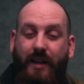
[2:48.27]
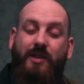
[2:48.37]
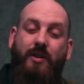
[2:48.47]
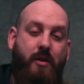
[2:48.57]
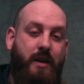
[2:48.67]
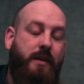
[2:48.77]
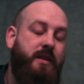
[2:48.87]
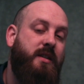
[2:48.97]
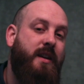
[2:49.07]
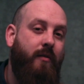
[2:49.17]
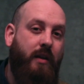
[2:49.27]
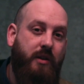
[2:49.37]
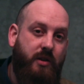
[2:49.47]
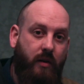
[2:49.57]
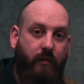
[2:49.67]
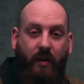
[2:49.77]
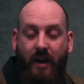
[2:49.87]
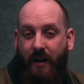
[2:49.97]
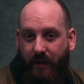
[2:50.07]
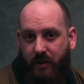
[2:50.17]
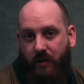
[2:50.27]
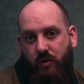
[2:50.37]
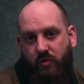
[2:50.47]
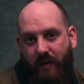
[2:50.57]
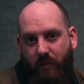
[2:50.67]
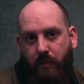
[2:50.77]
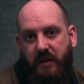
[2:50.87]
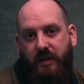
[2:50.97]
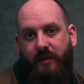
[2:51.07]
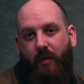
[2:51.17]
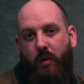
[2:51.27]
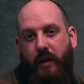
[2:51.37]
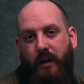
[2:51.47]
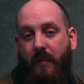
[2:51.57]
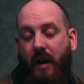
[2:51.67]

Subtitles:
That's not necessarily the stuff that's going to drive your business forward.